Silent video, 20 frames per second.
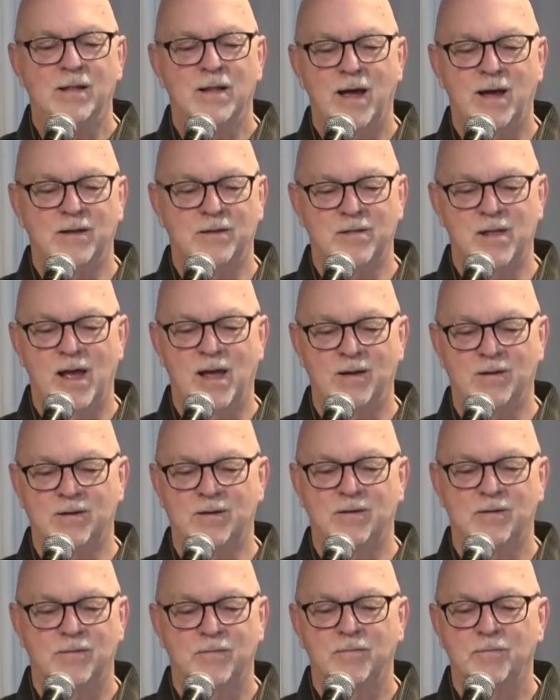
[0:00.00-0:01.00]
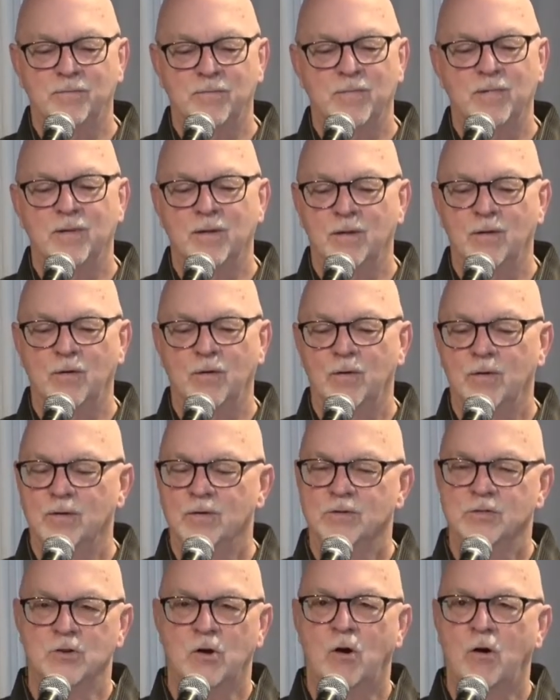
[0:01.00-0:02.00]
I like that
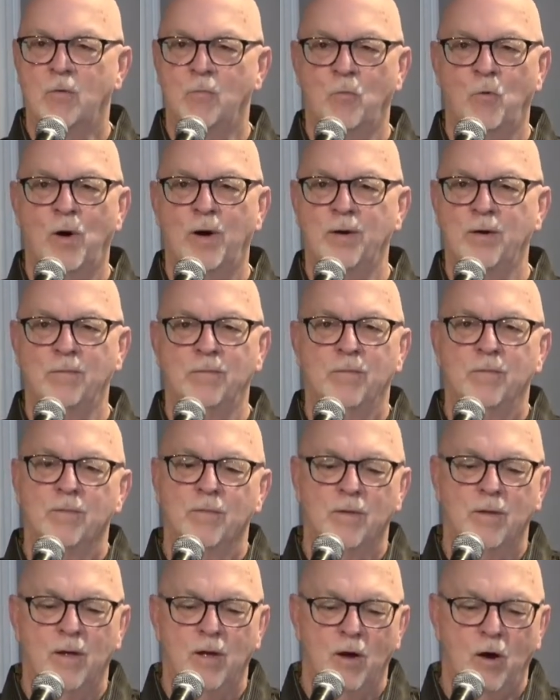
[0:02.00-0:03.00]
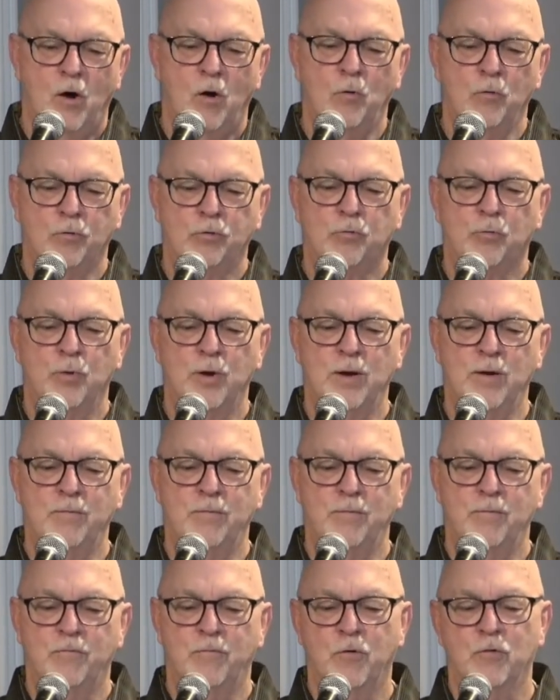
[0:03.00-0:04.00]
Psalm
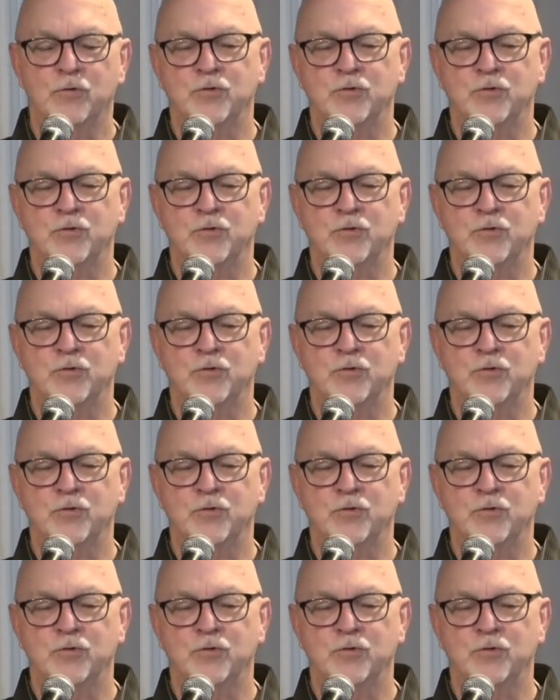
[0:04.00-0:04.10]
103,